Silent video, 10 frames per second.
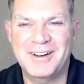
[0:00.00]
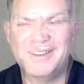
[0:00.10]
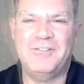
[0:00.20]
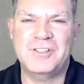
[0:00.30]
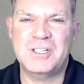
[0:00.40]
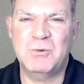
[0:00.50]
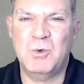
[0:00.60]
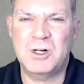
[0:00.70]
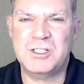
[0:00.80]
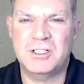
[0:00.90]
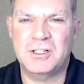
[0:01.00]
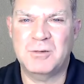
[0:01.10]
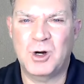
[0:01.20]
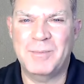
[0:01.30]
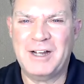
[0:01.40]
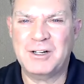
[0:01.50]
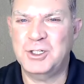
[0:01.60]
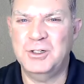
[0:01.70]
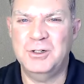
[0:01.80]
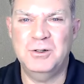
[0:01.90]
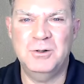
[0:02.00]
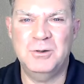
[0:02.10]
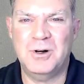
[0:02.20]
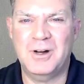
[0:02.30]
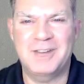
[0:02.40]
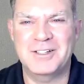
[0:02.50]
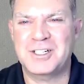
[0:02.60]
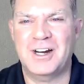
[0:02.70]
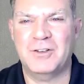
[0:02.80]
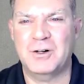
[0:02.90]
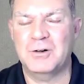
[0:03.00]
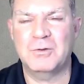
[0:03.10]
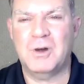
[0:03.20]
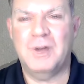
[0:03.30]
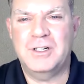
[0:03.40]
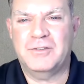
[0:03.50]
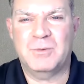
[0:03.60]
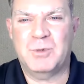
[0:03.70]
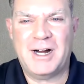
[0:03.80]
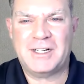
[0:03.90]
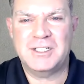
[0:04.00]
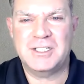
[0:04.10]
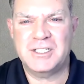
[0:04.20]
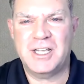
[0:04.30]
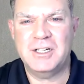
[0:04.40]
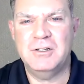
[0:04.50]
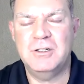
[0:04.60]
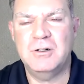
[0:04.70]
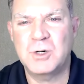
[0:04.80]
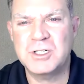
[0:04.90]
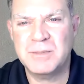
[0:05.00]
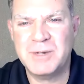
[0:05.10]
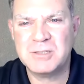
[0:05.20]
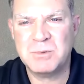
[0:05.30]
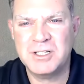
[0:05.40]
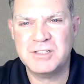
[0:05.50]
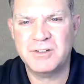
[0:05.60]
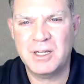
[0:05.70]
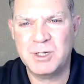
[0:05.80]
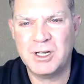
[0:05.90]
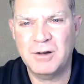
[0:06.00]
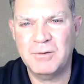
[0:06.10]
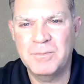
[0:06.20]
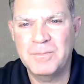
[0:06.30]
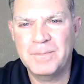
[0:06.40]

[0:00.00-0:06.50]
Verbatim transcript: If someone wants to learn more about you, discover the different practices that you do, where's the best place for them to go?